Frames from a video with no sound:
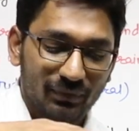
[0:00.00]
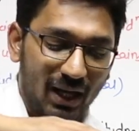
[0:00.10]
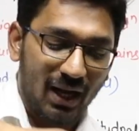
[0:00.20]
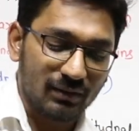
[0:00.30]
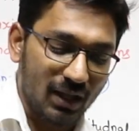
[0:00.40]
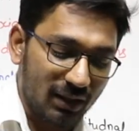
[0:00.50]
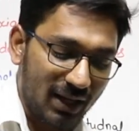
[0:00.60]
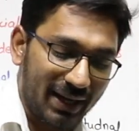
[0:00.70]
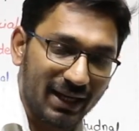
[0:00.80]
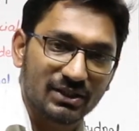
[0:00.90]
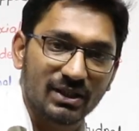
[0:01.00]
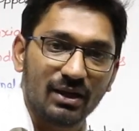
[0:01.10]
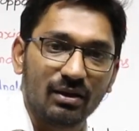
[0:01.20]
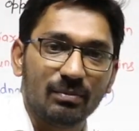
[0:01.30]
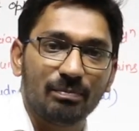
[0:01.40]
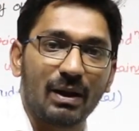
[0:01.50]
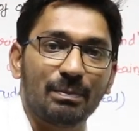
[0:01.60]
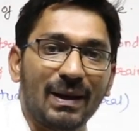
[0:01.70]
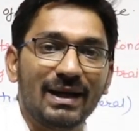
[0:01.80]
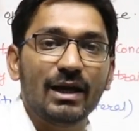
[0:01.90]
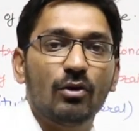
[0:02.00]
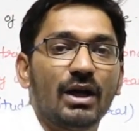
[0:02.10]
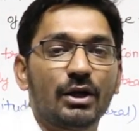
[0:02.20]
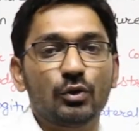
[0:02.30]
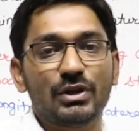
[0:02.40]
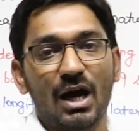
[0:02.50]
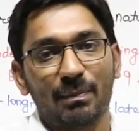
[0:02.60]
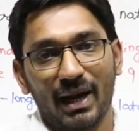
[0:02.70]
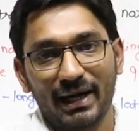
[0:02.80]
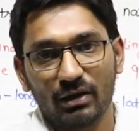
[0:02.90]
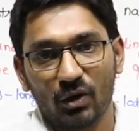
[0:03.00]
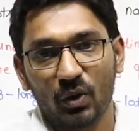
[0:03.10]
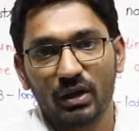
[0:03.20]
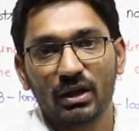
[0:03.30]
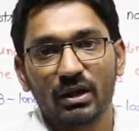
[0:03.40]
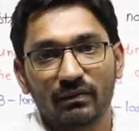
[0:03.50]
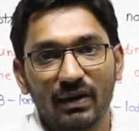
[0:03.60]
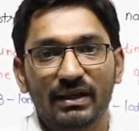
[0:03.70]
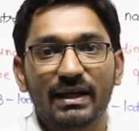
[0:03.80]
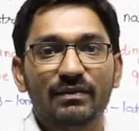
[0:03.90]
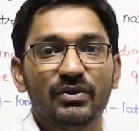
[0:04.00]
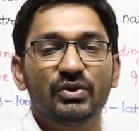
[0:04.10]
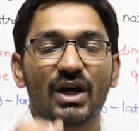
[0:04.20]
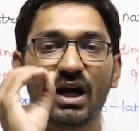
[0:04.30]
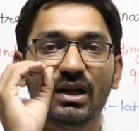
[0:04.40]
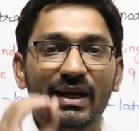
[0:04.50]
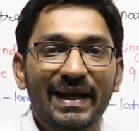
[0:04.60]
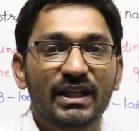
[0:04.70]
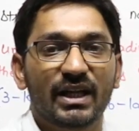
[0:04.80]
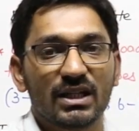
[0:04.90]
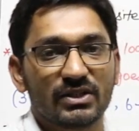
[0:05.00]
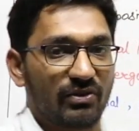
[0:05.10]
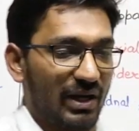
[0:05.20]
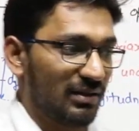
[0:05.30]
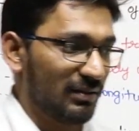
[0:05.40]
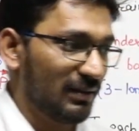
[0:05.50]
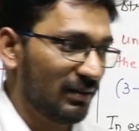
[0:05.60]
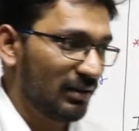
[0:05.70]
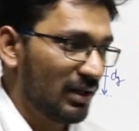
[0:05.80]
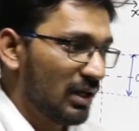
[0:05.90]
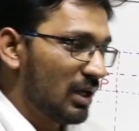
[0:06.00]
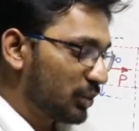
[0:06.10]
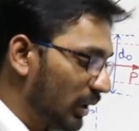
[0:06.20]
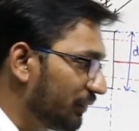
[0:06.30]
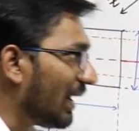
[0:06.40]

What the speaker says: and the direction perpendicular to the applied load will give you the lateral strain. So if